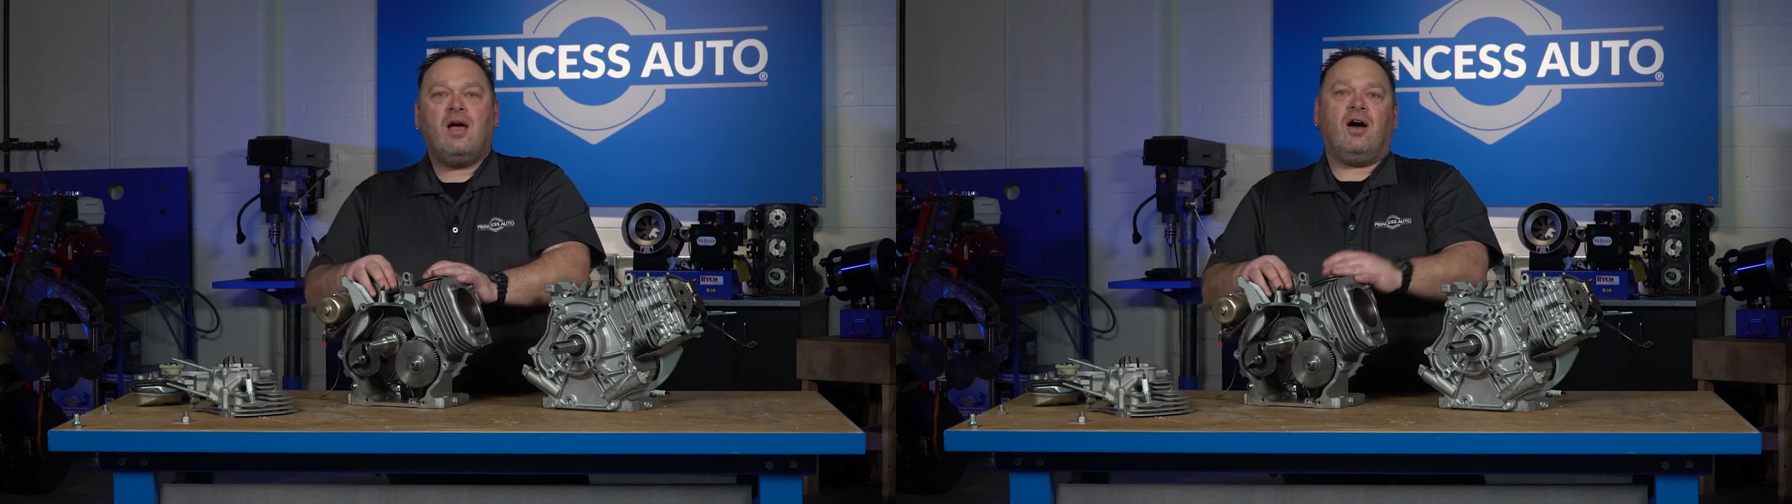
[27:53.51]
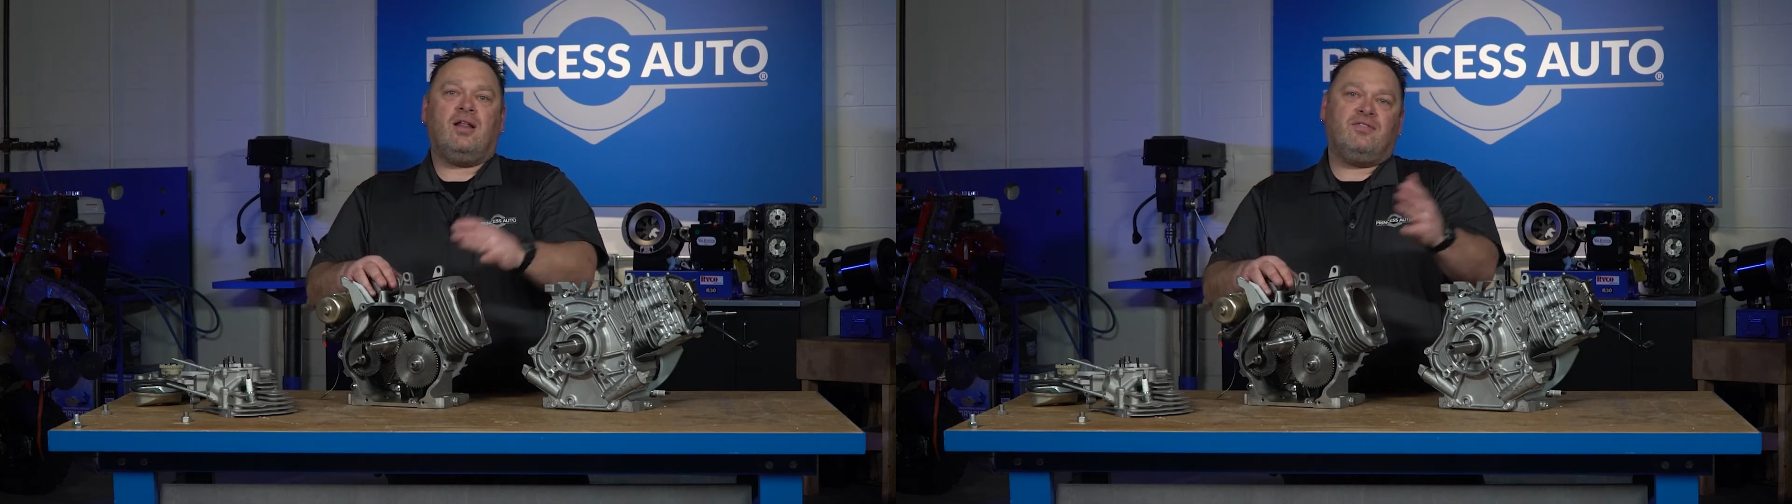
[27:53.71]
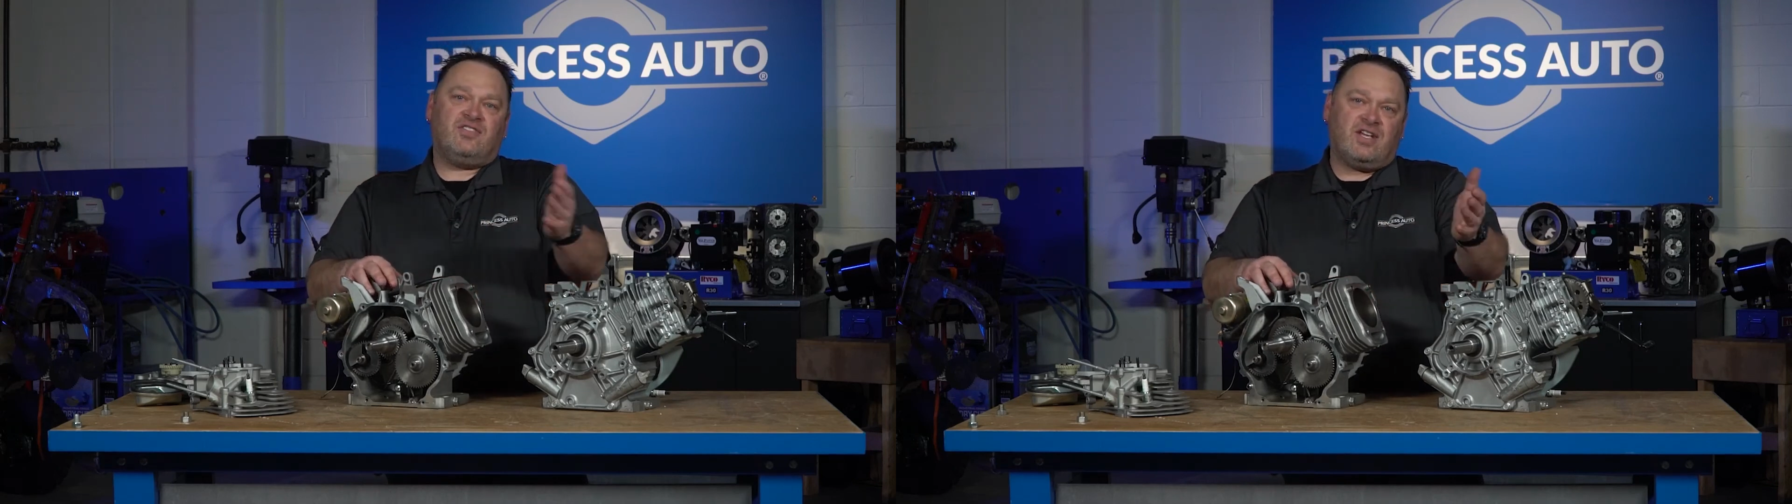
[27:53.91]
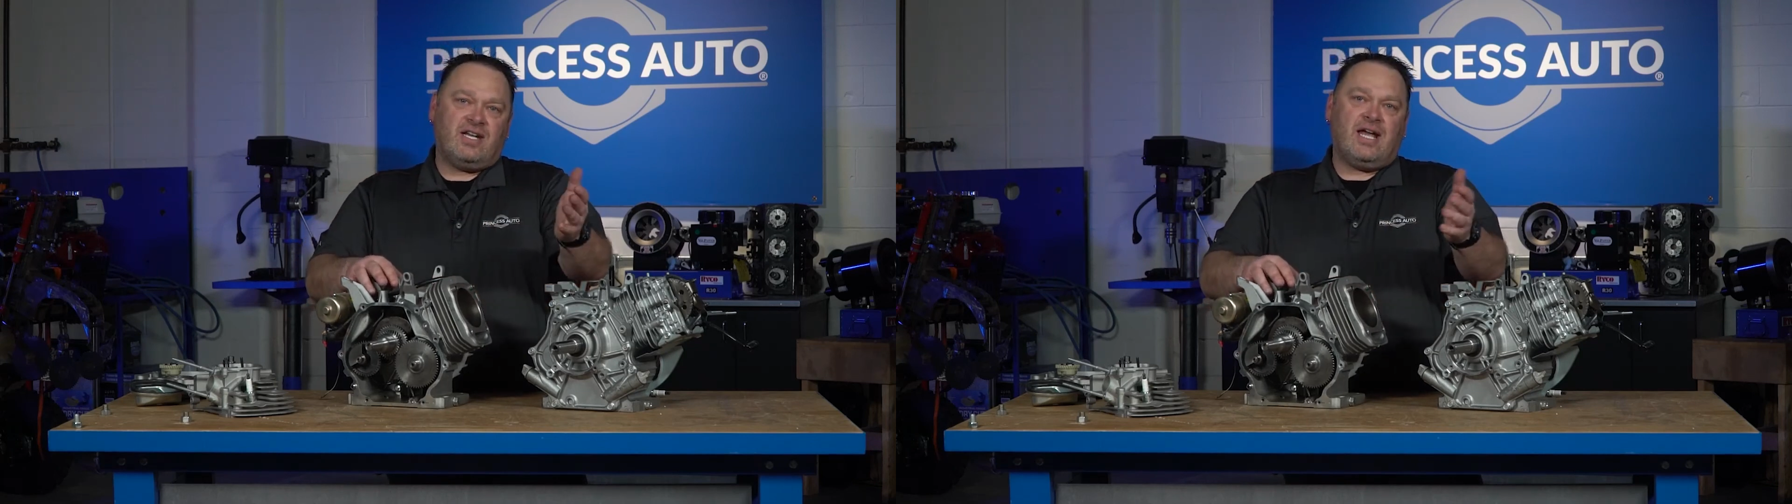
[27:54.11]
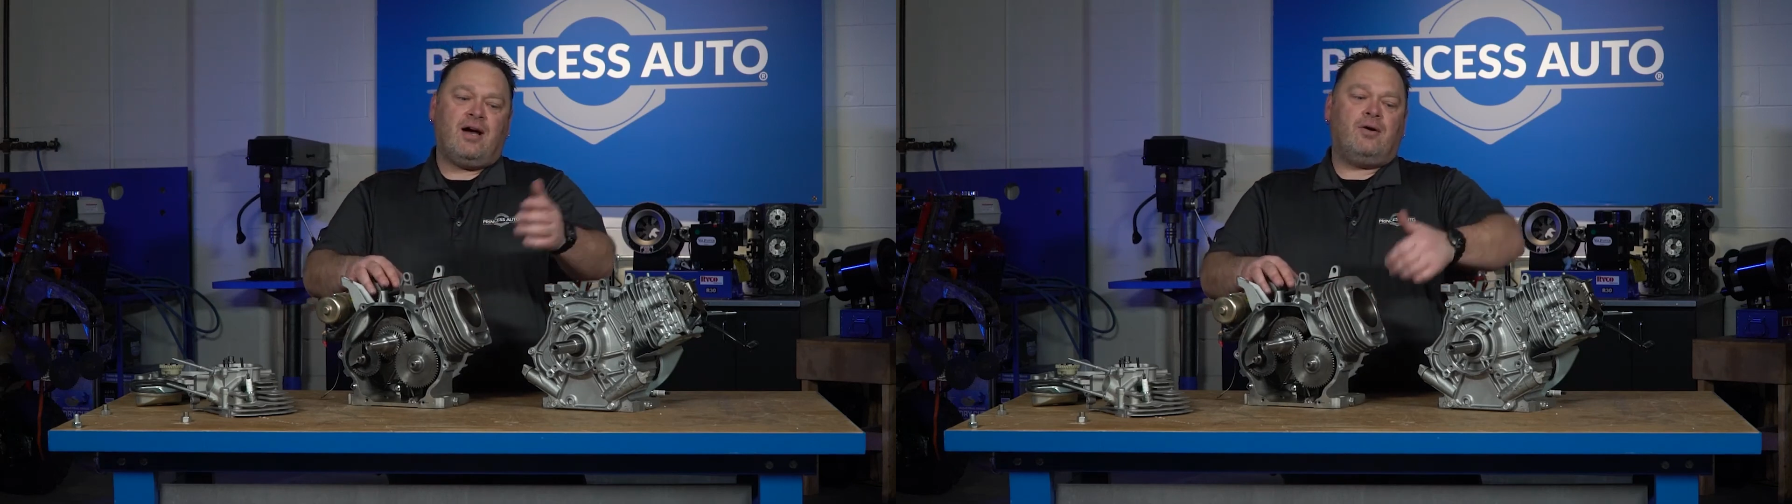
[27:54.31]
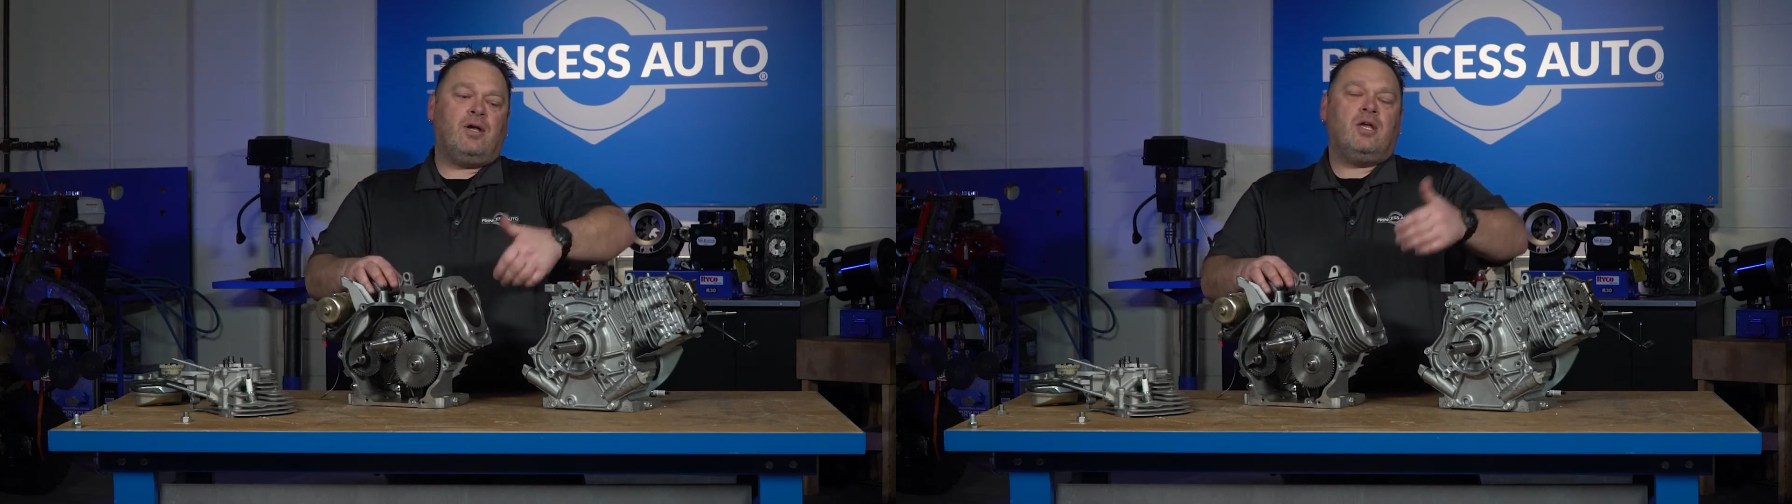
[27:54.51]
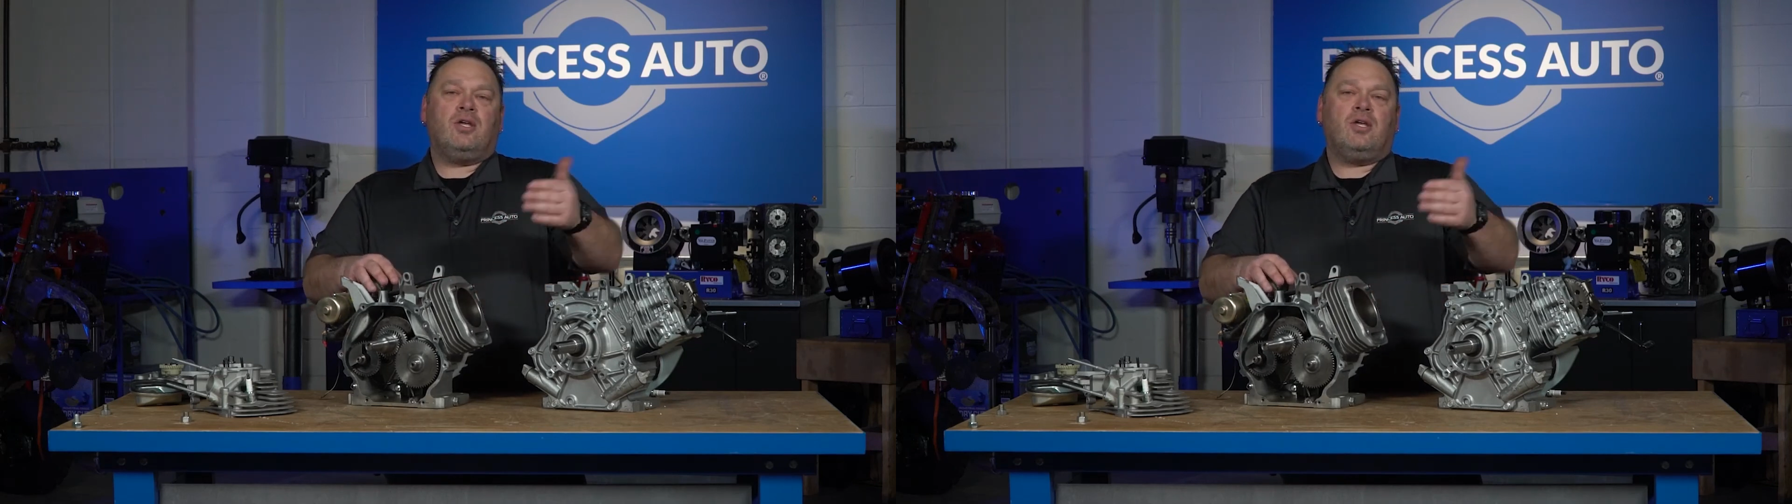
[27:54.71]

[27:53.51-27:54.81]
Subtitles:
all of a sudden now,